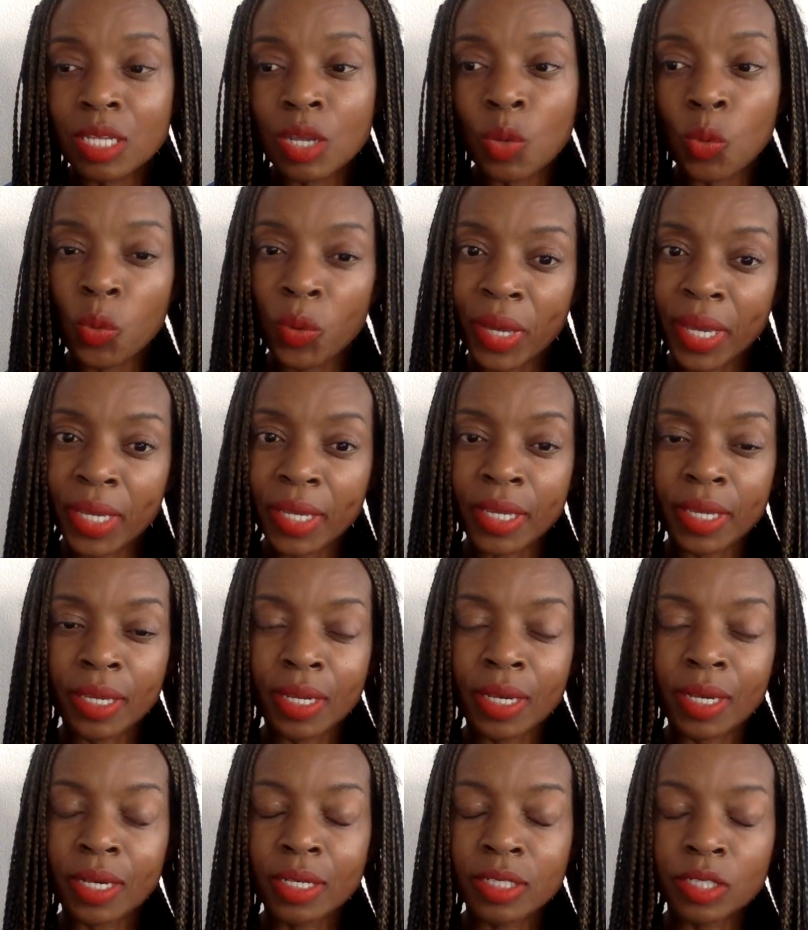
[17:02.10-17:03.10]
the way
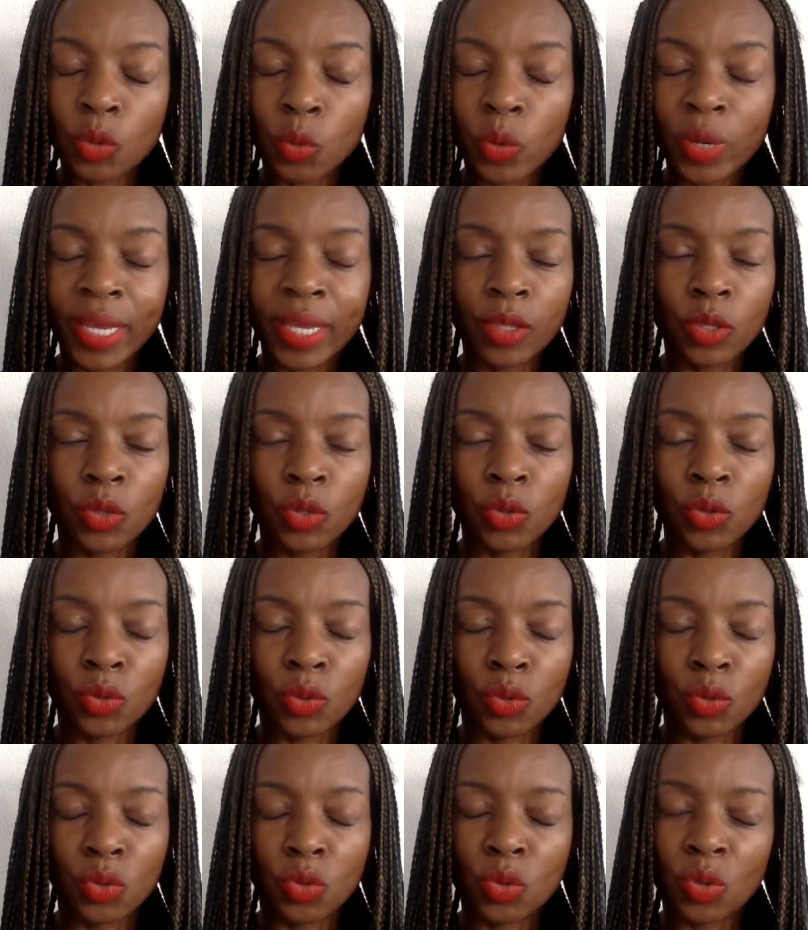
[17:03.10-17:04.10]

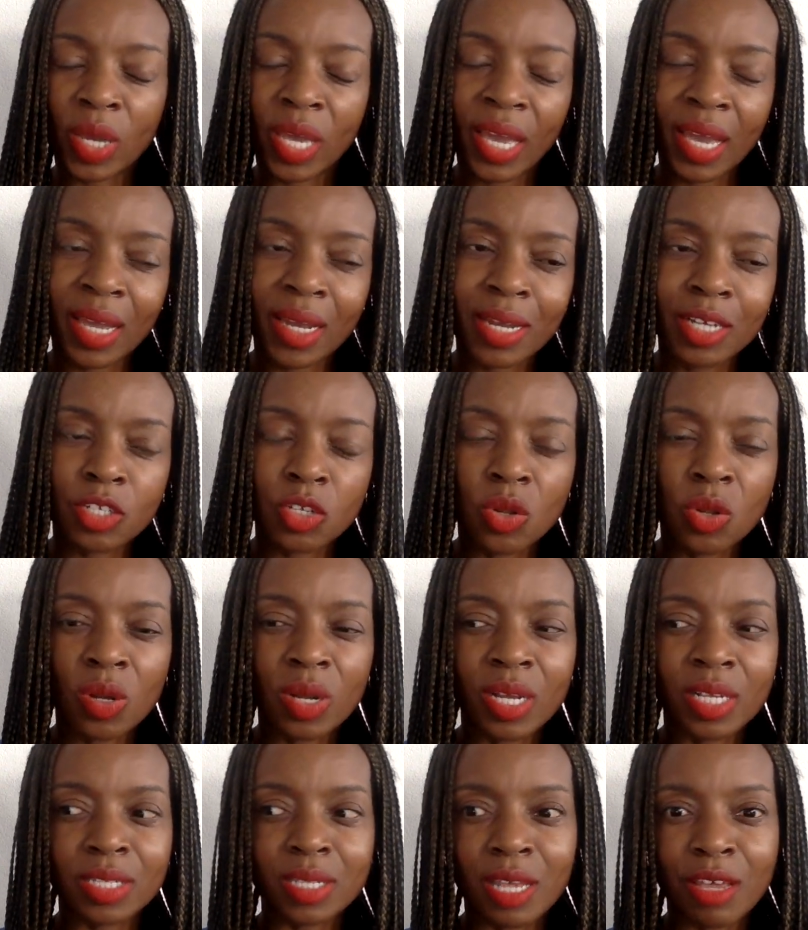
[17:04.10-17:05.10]
you can, as
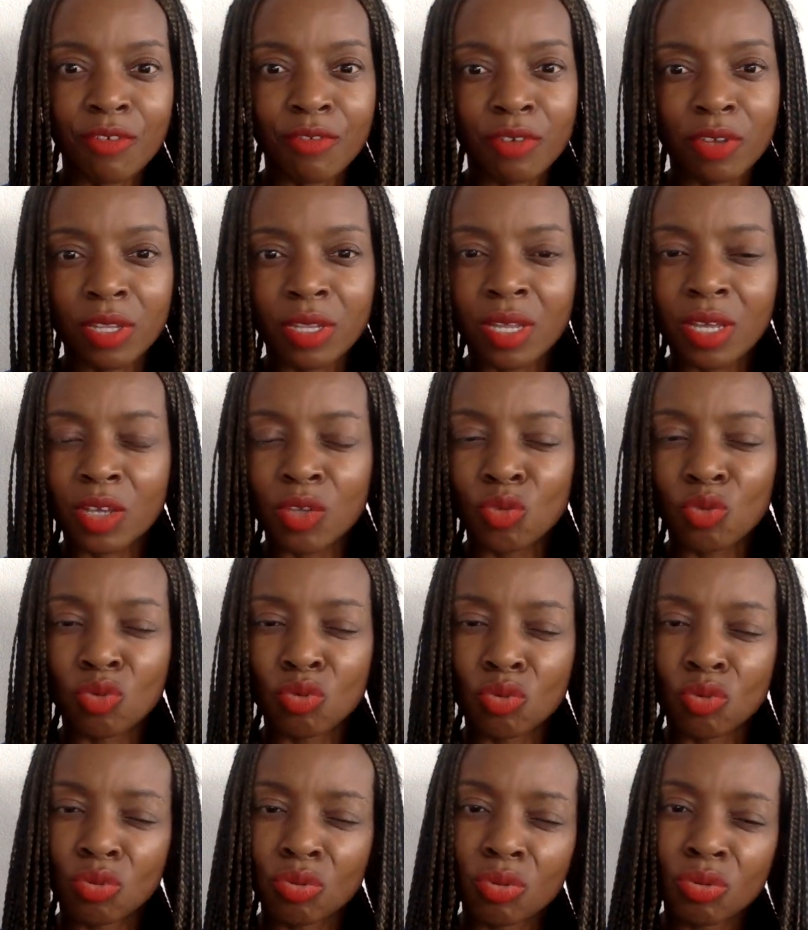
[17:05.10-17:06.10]
long as every day
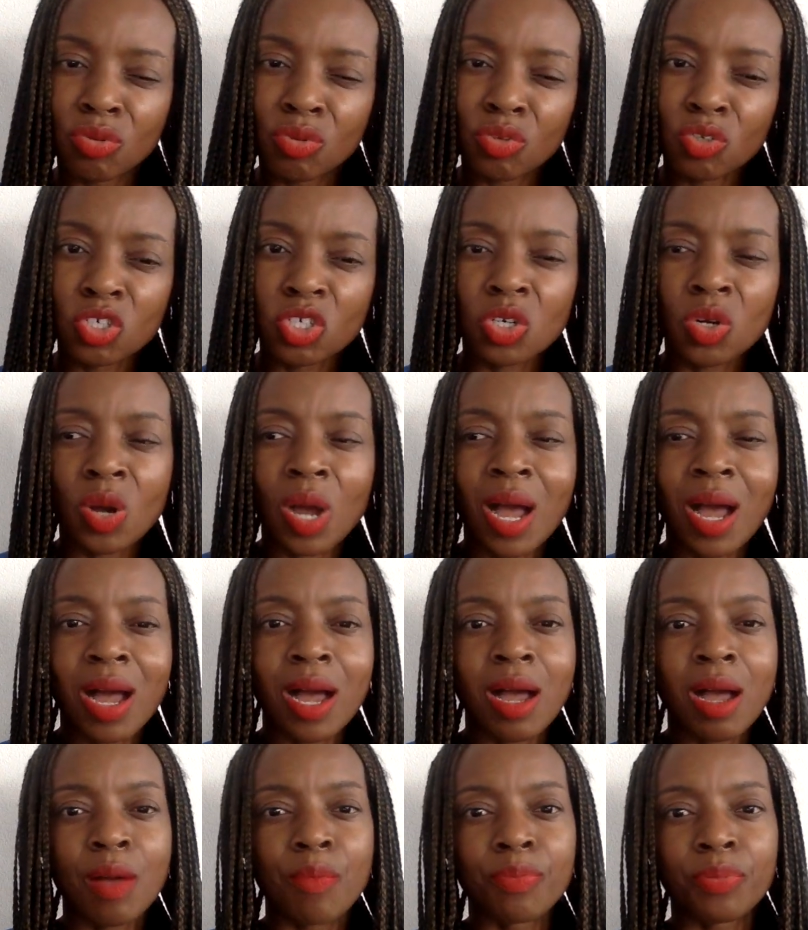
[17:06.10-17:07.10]
you show
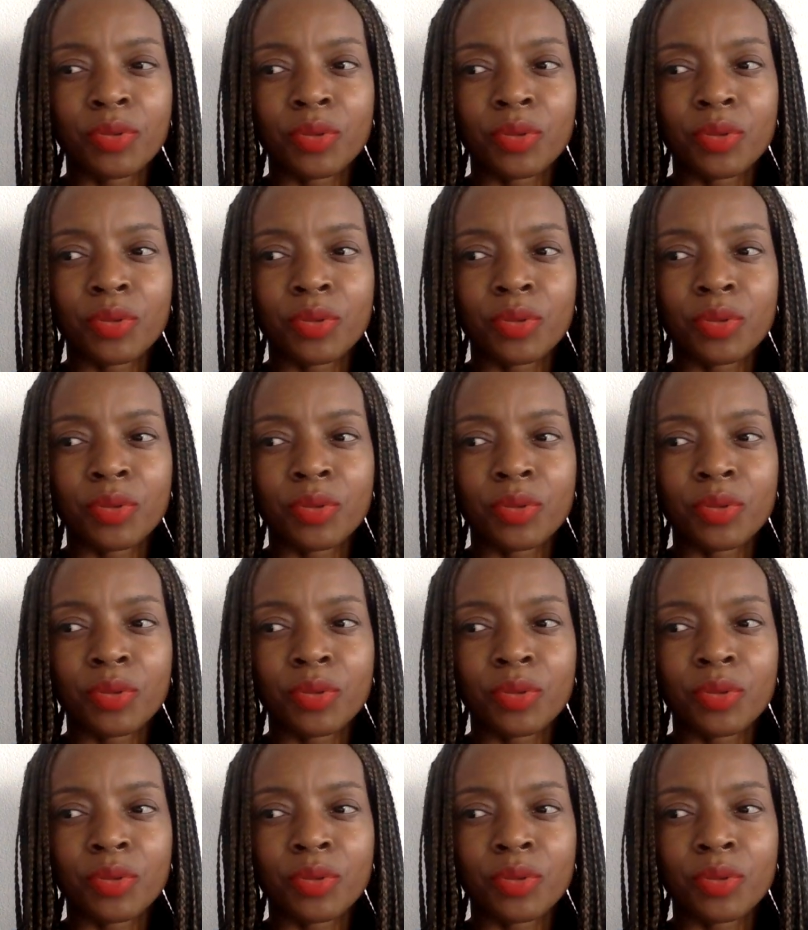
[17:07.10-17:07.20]
up.